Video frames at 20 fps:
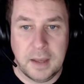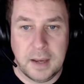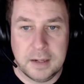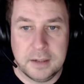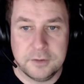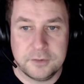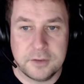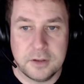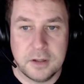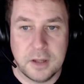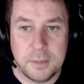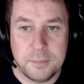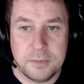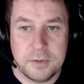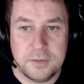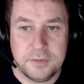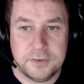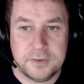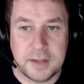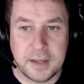and is the
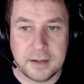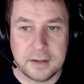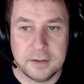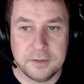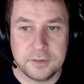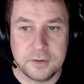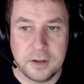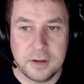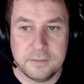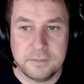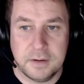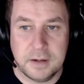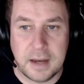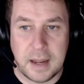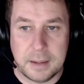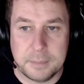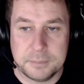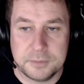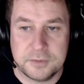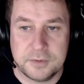number of seconds that have
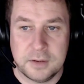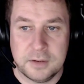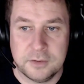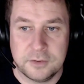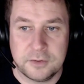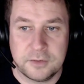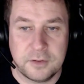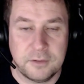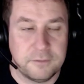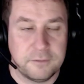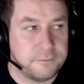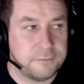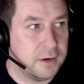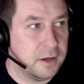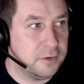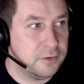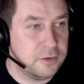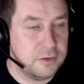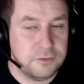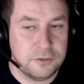elapsed since the
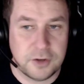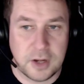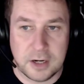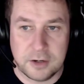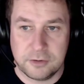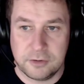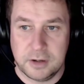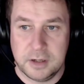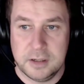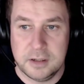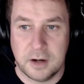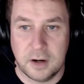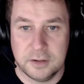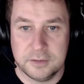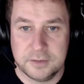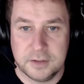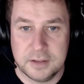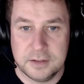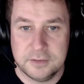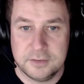1st of January
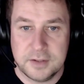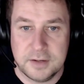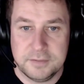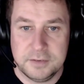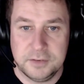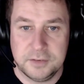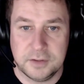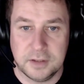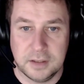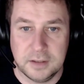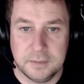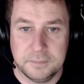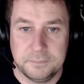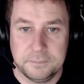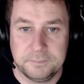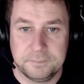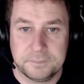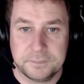1970.